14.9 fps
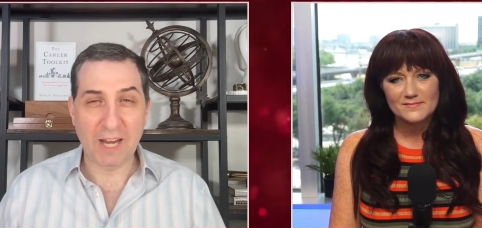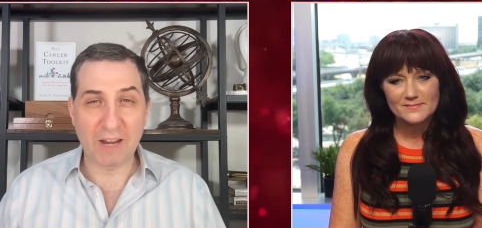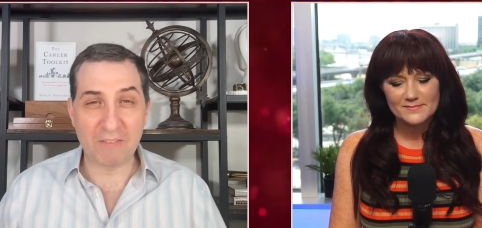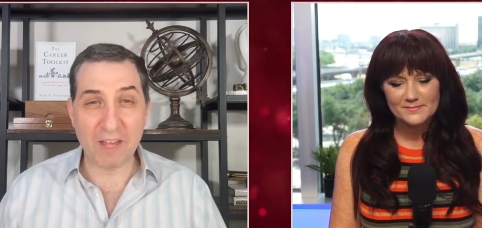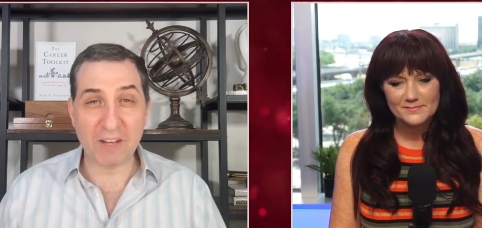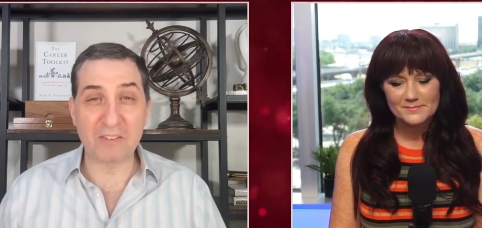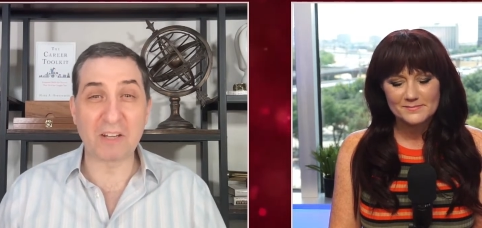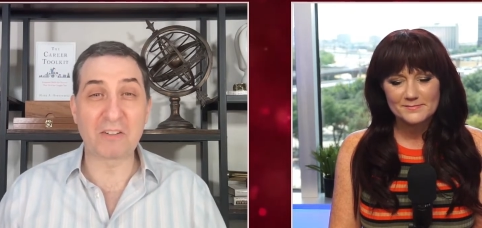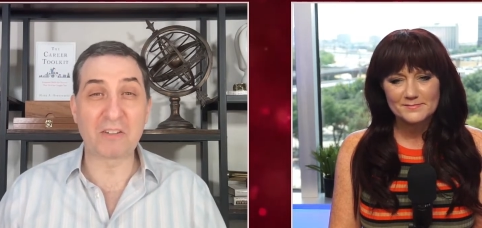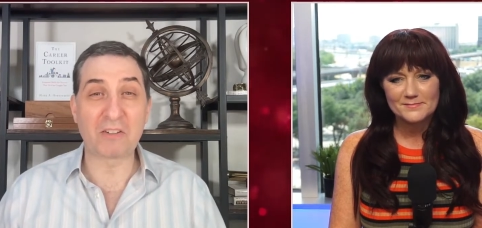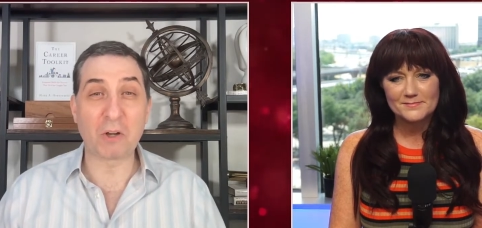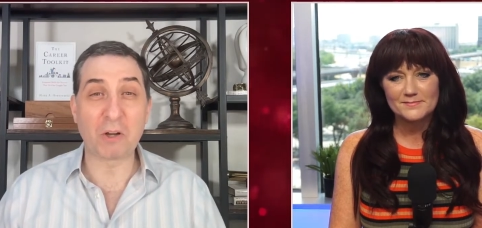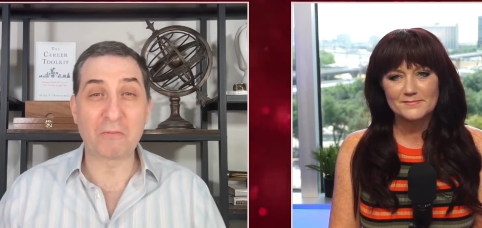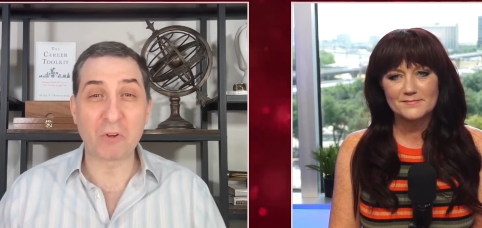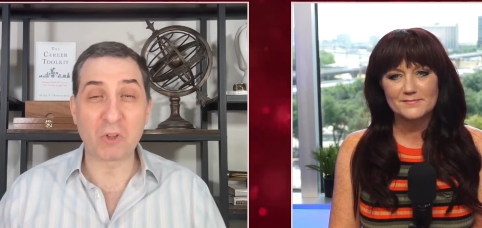Speaker 1: If that's
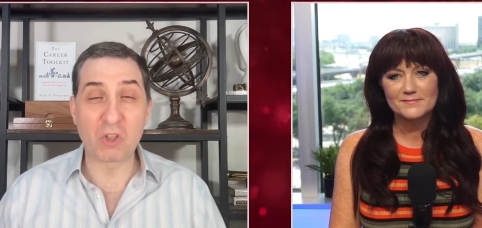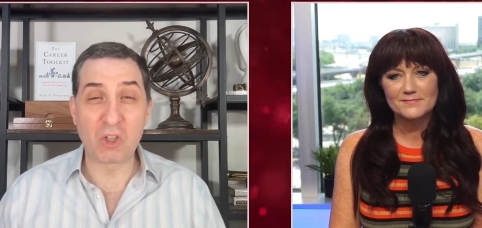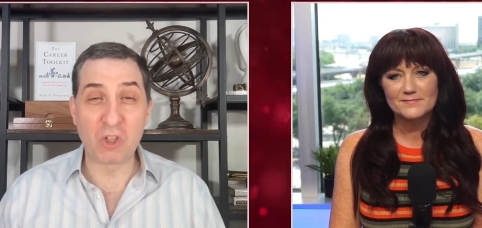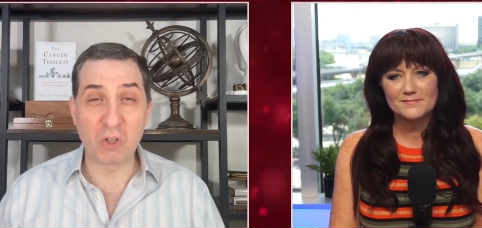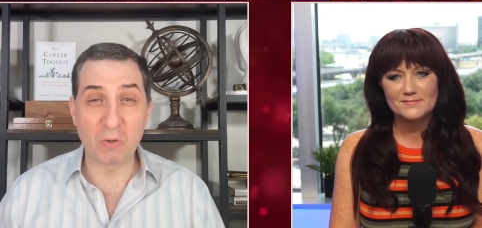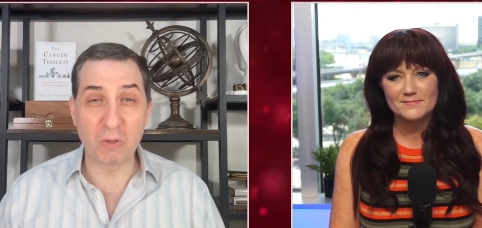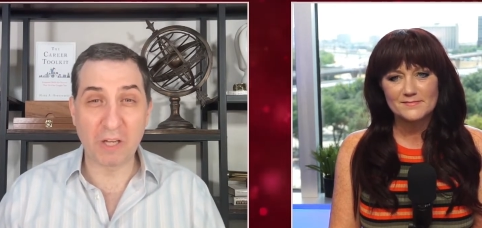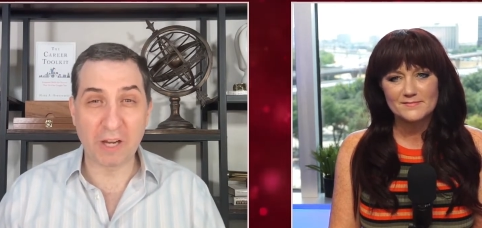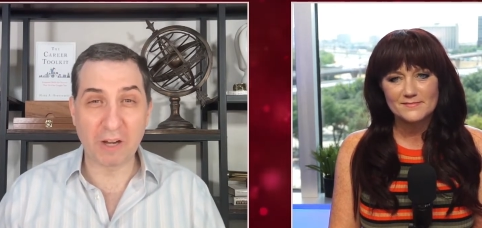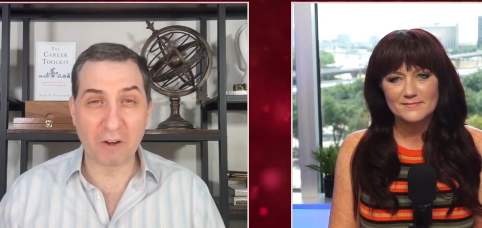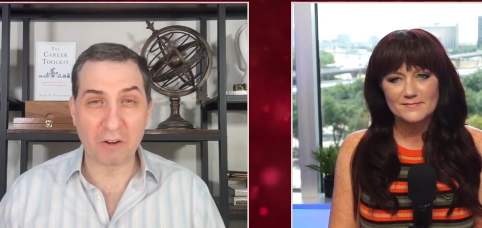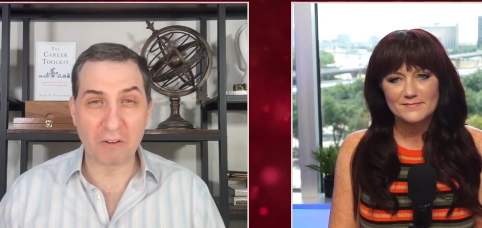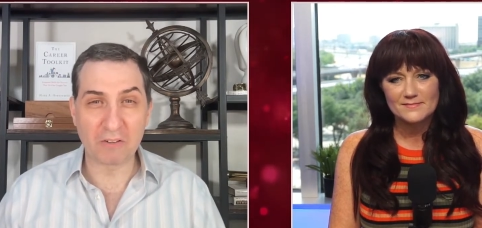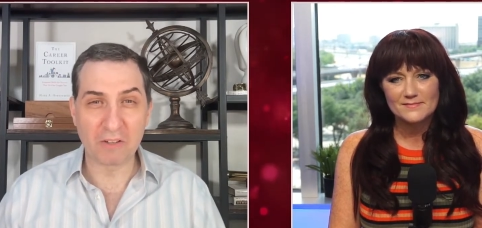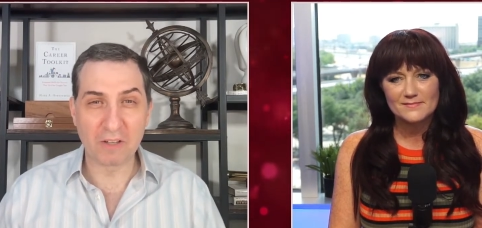necessary for two
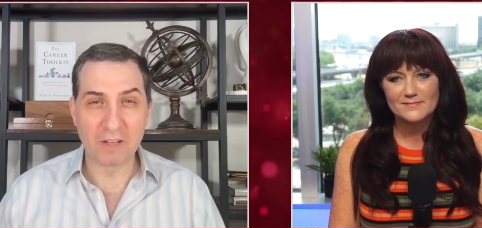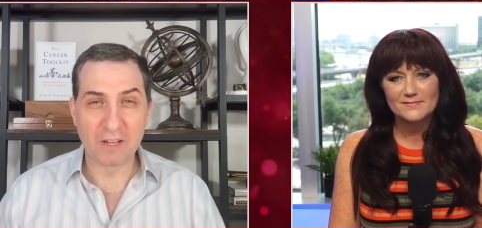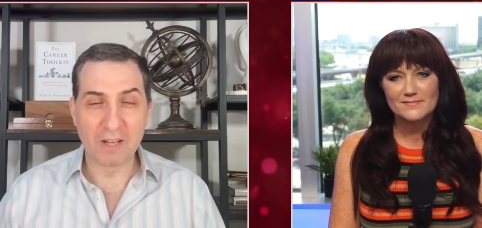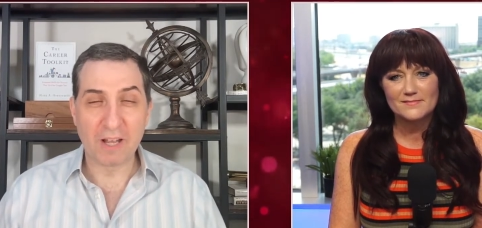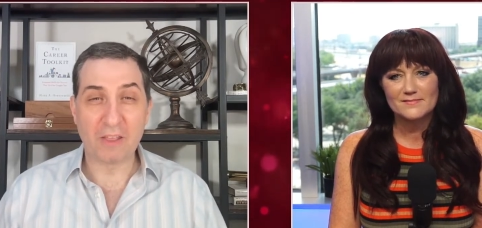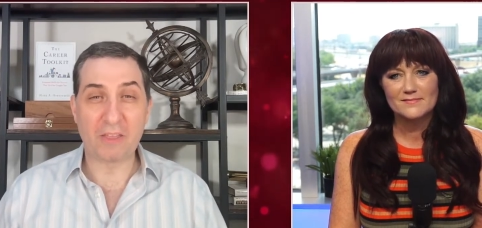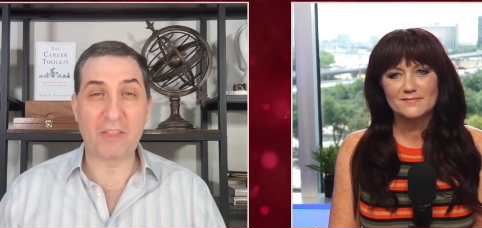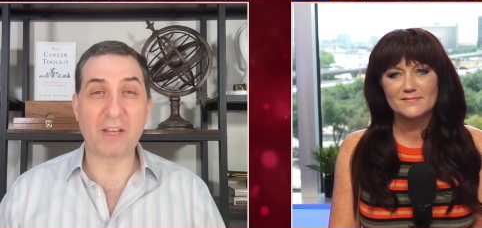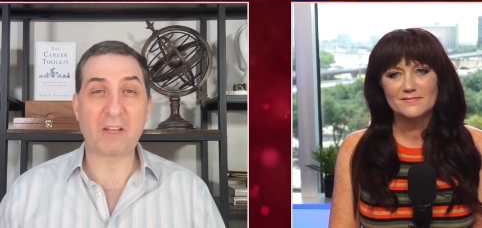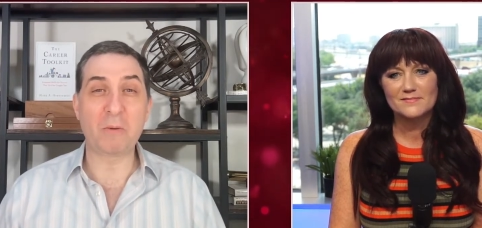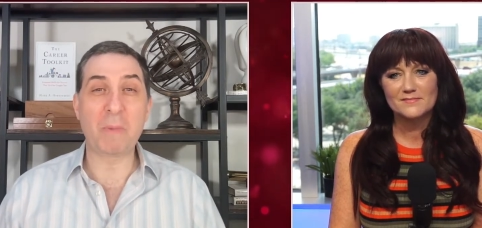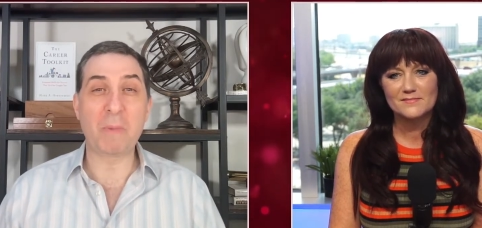years, think